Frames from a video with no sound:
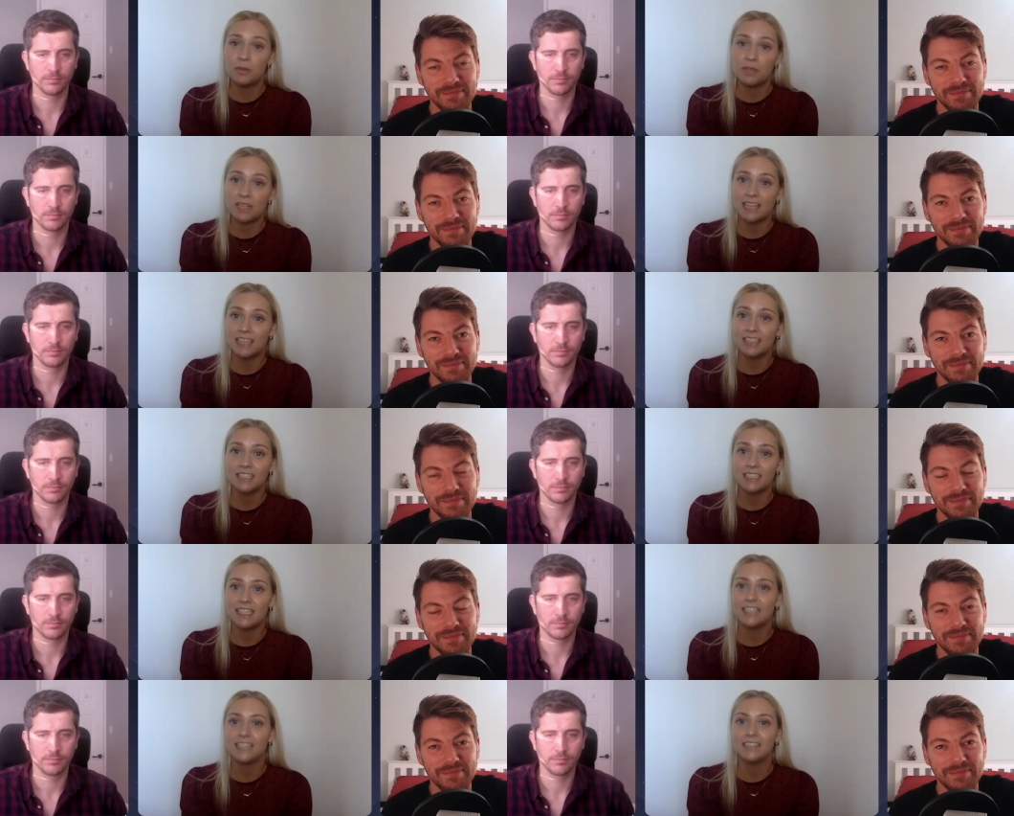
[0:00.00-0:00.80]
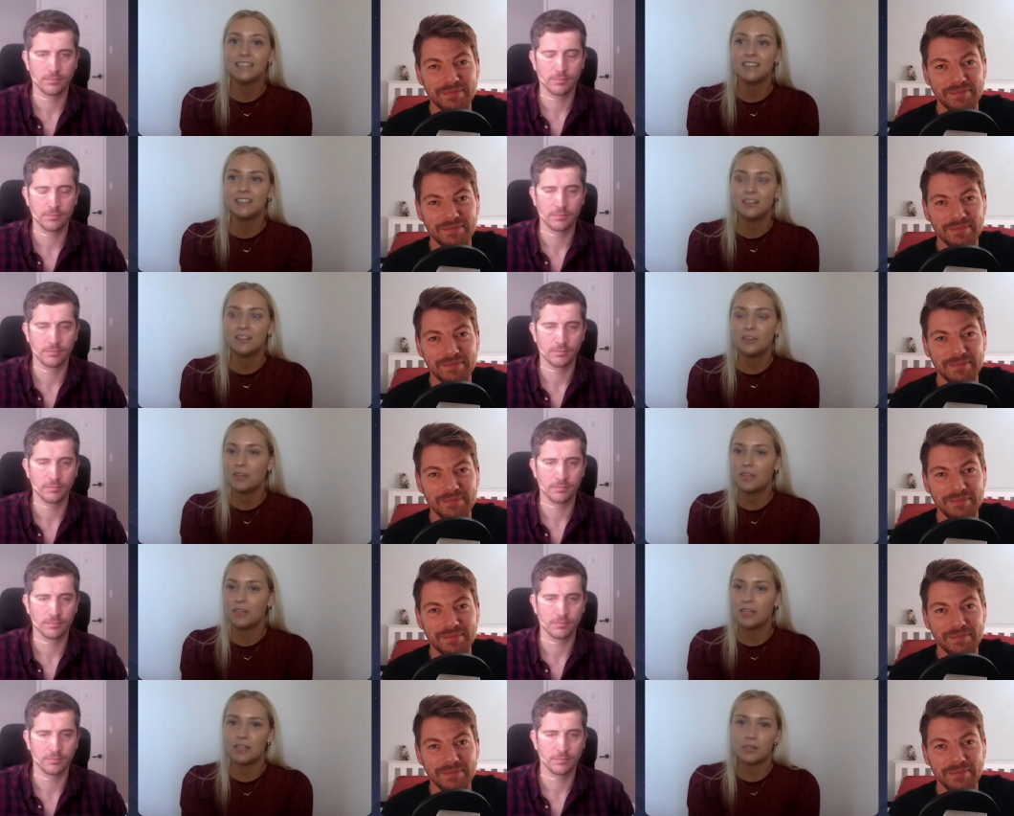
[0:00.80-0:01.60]
Speaker 1: testing,
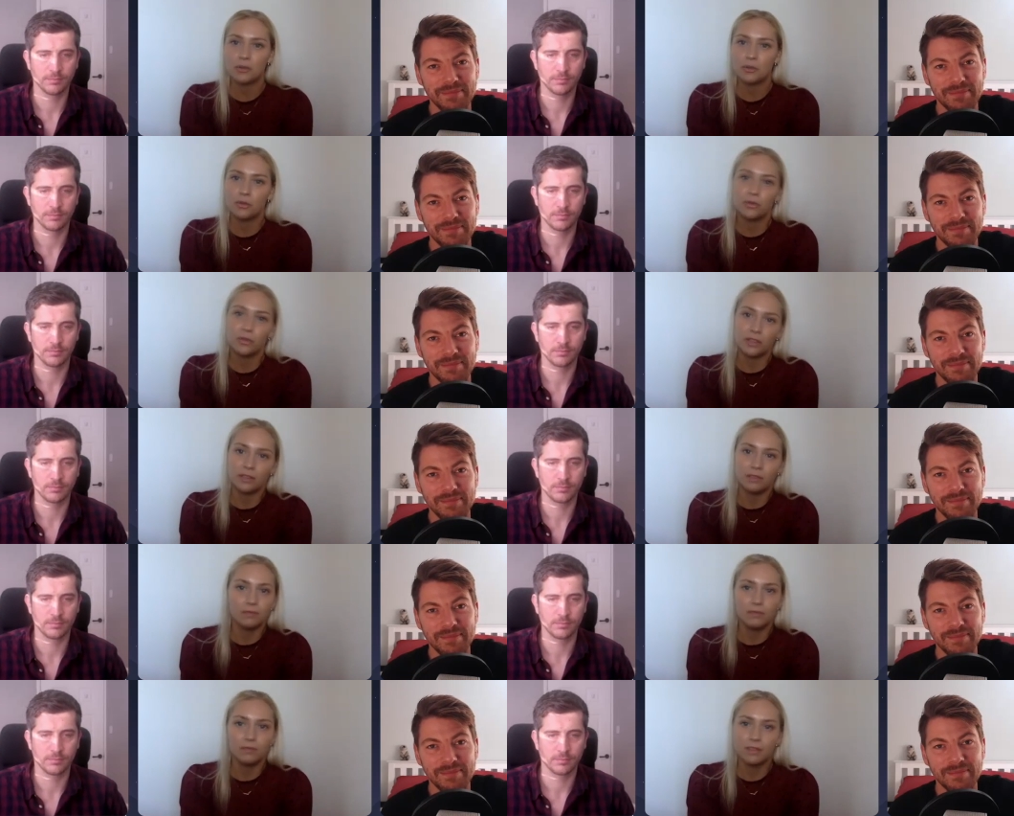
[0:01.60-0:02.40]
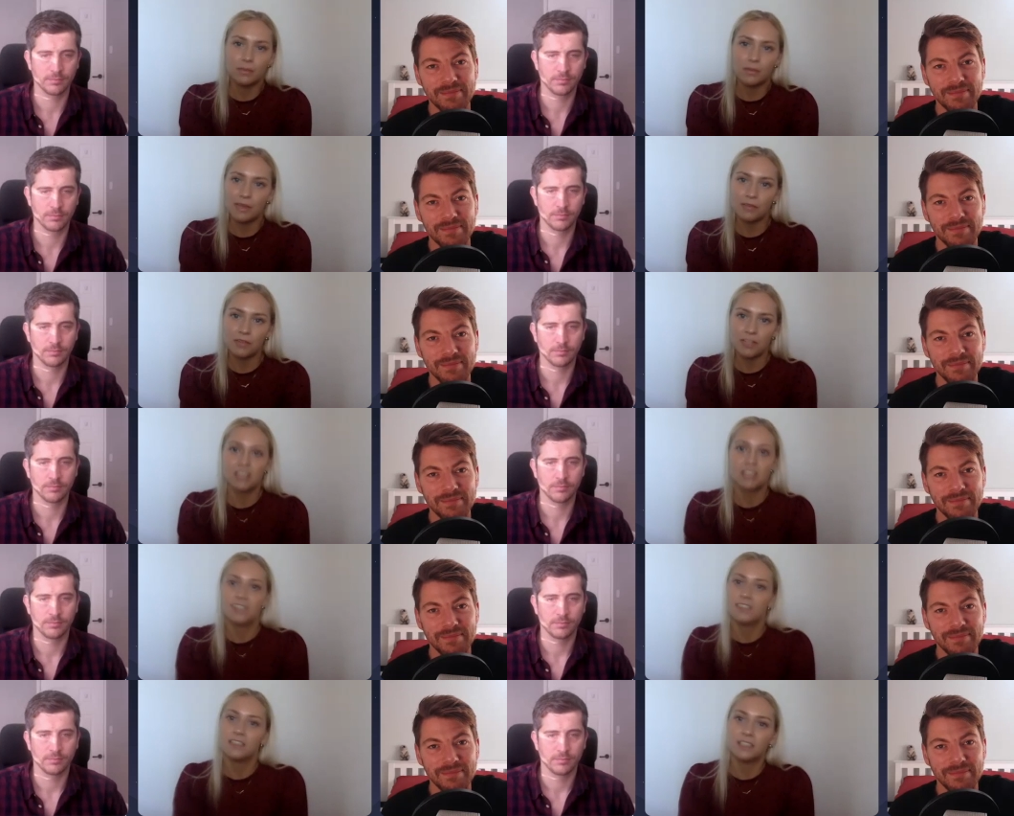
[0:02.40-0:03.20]
it's all for the, the main
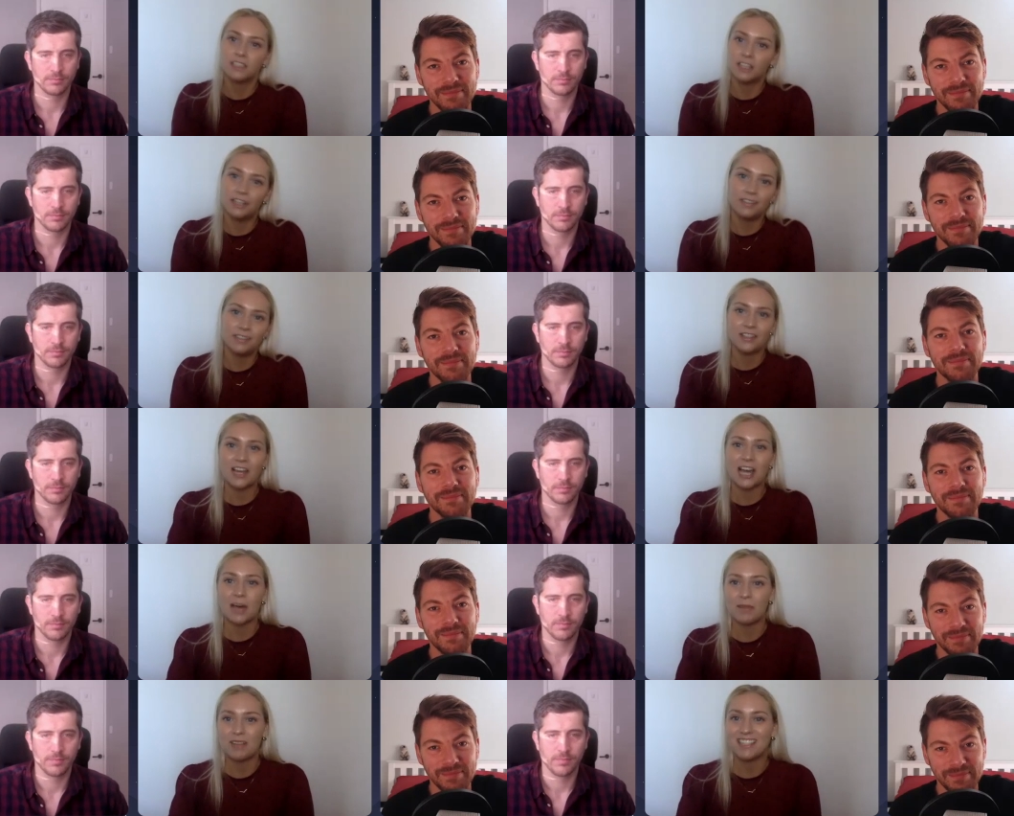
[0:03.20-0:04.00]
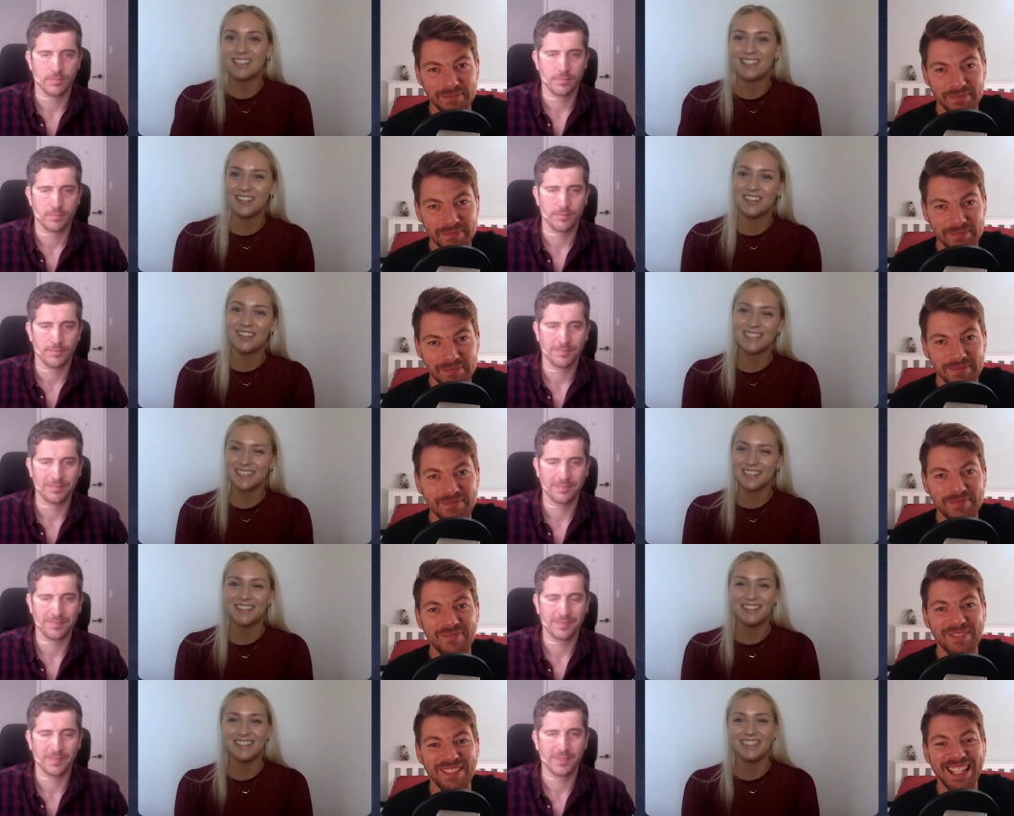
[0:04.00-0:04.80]
reason. So you're happy to do so,
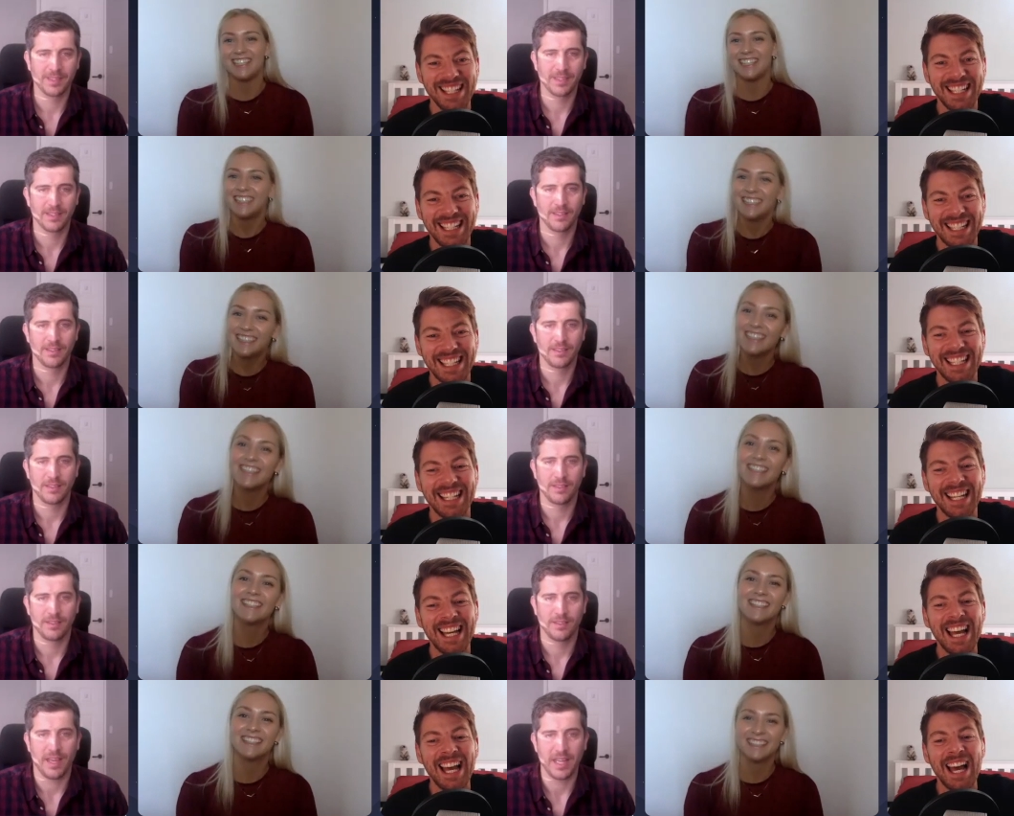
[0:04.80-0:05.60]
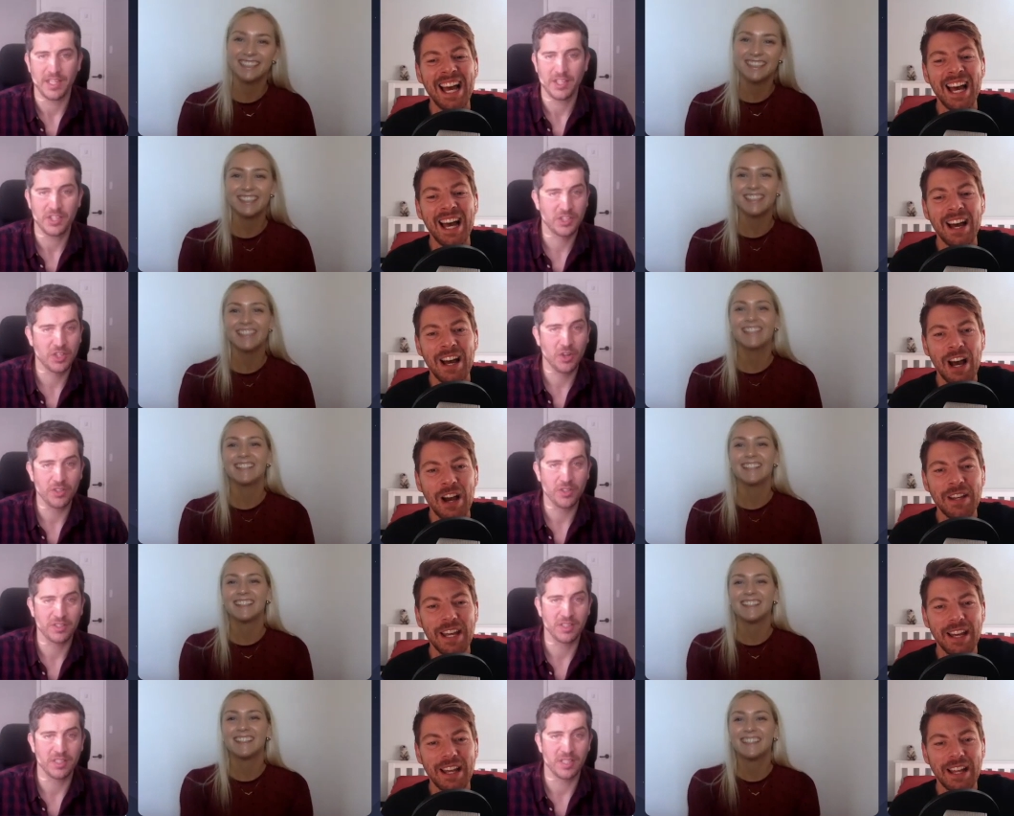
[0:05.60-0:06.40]
really.
Speaker 2: And it's just okay.
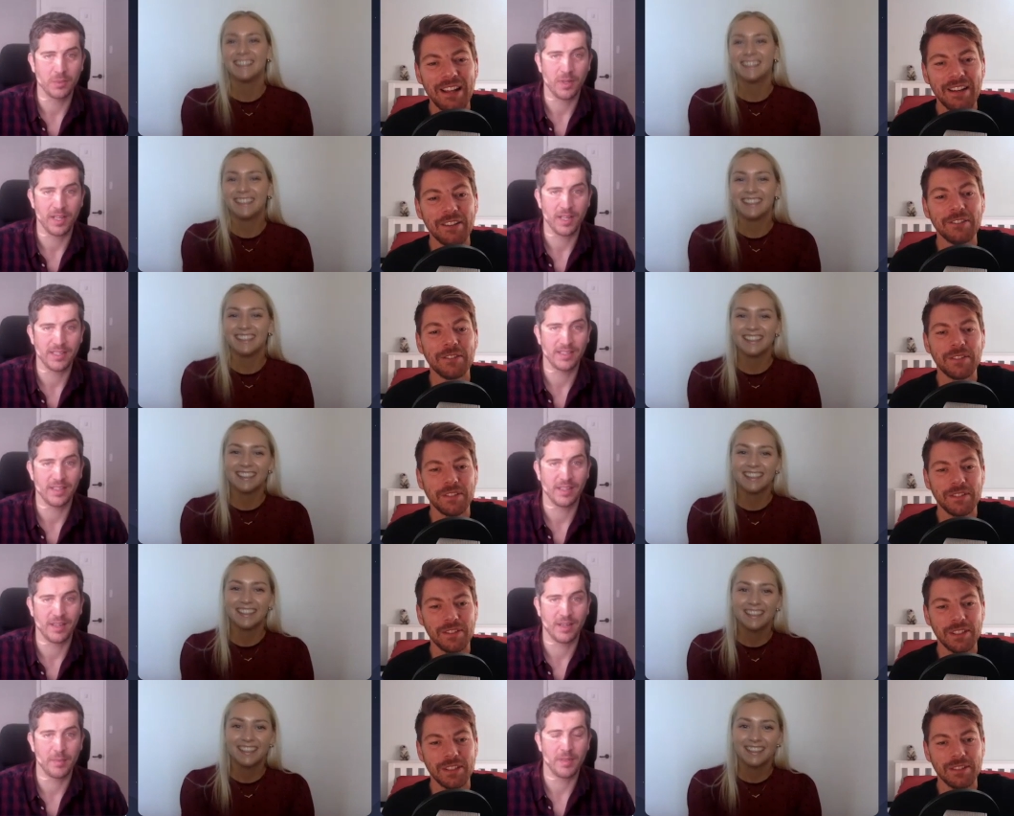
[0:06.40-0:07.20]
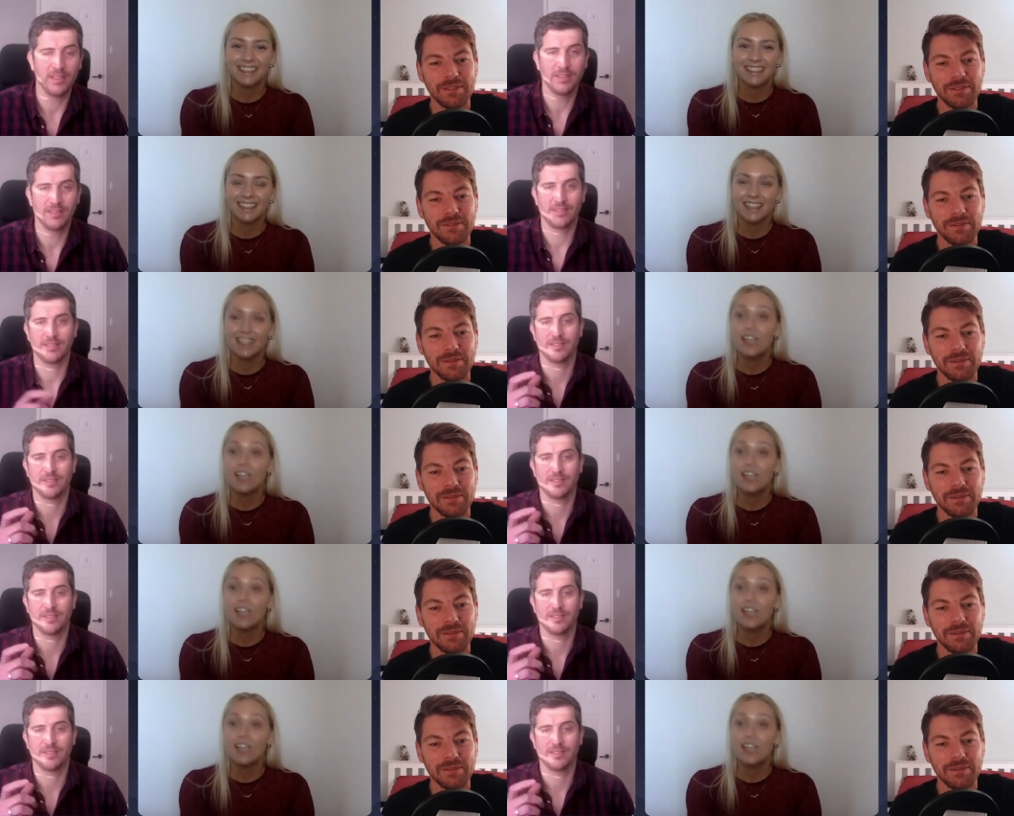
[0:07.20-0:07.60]
constant as well. I mean,